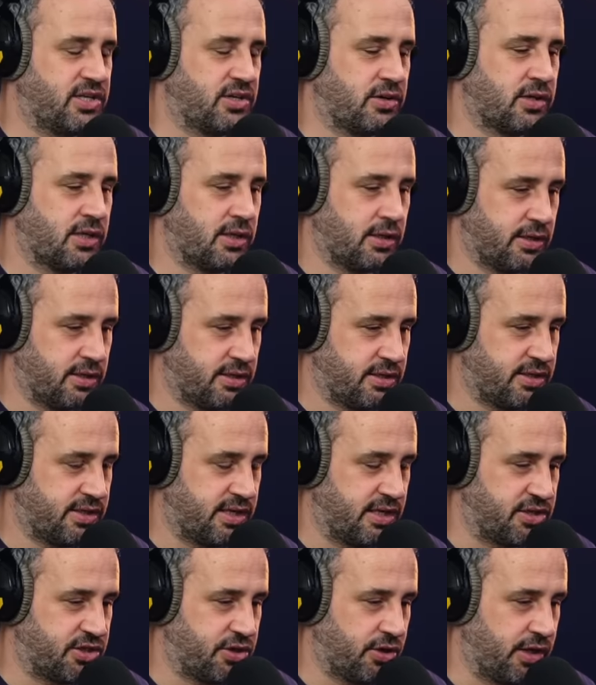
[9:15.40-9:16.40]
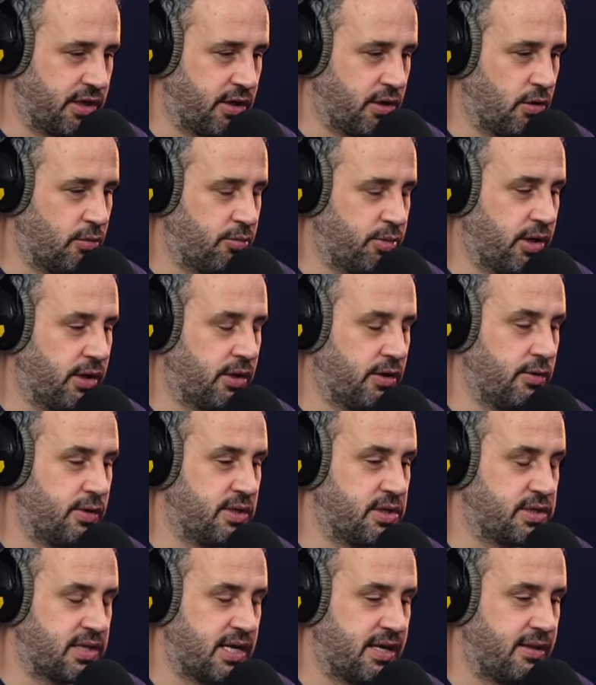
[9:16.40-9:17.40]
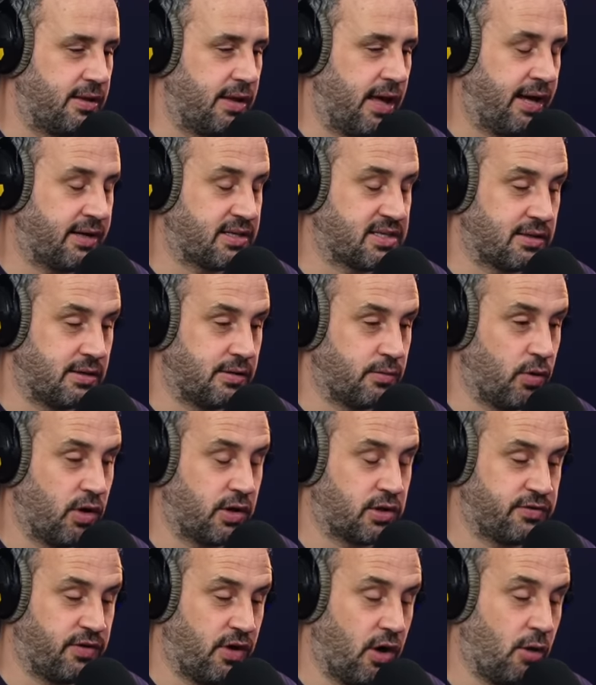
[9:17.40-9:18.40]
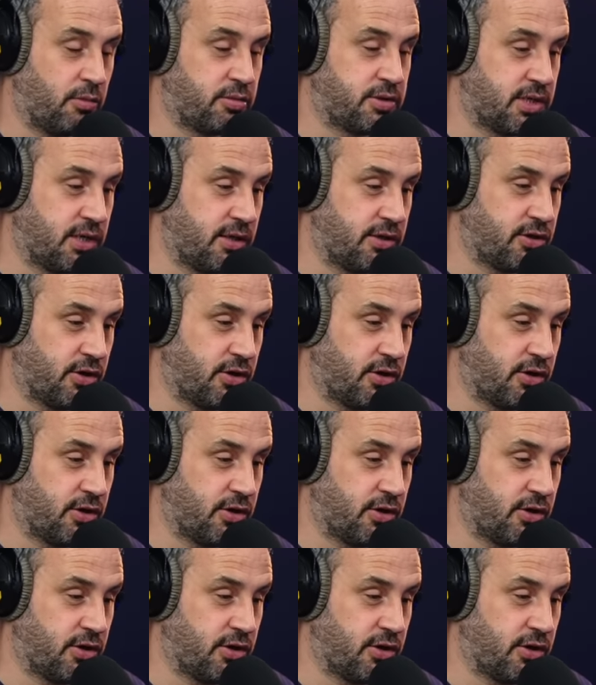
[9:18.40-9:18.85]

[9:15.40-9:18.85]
Sunderland, says Johnny Cooper, who is excellent, works for Opta.